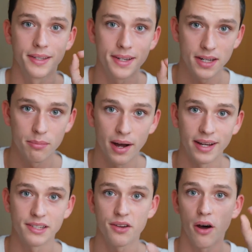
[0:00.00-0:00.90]

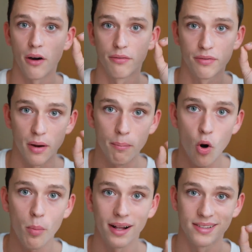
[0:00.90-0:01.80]
GB of
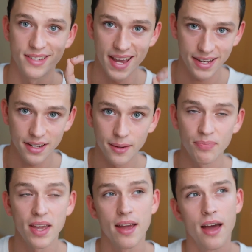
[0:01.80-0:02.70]
mobile data.